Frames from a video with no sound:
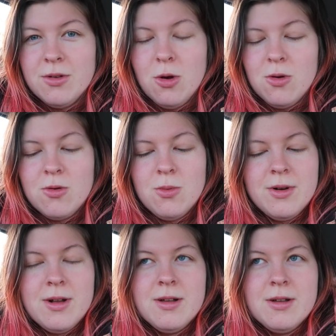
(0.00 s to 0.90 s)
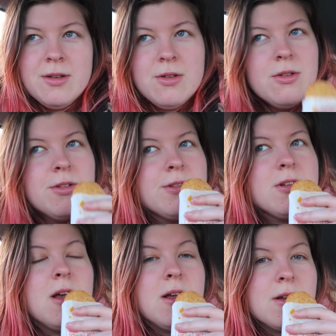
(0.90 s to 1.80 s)
awkward eye
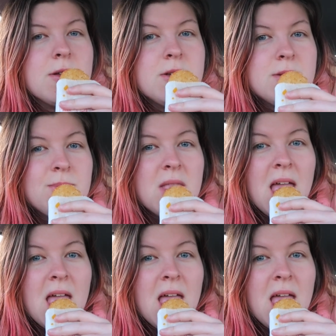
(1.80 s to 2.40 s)
contact.